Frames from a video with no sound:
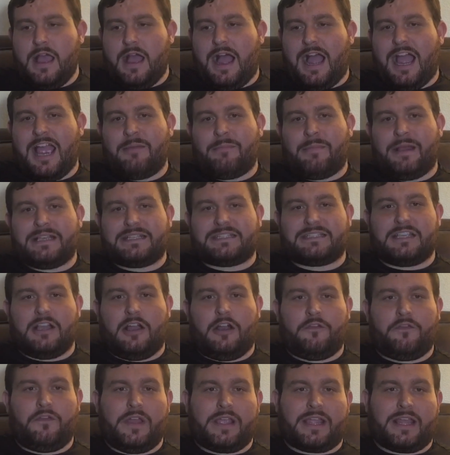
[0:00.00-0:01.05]
I
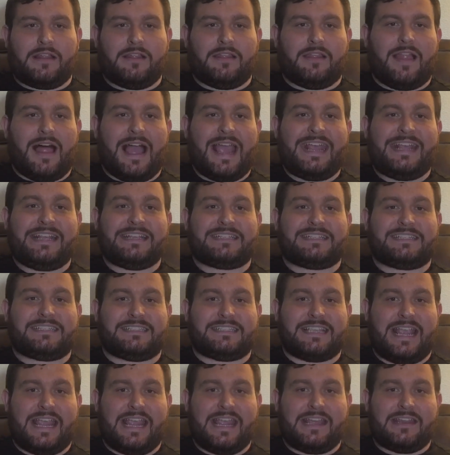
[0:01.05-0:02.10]
myself like a light
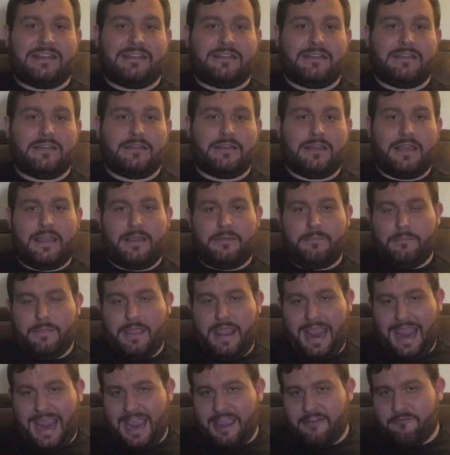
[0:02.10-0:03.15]
sand,
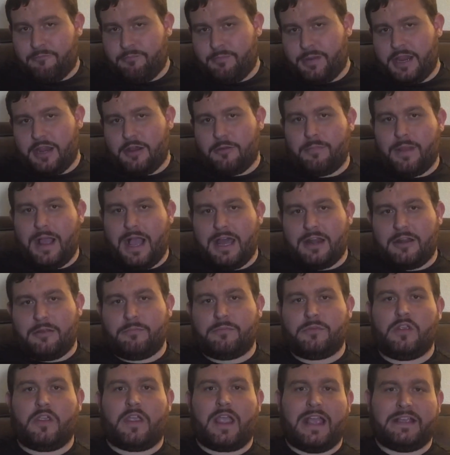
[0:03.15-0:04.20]
half bare
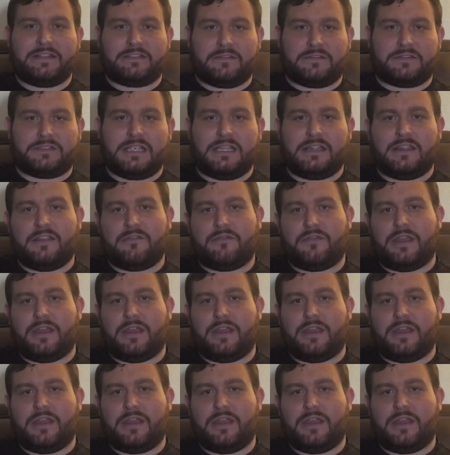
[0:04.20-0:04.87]
bottom. You guys have seen the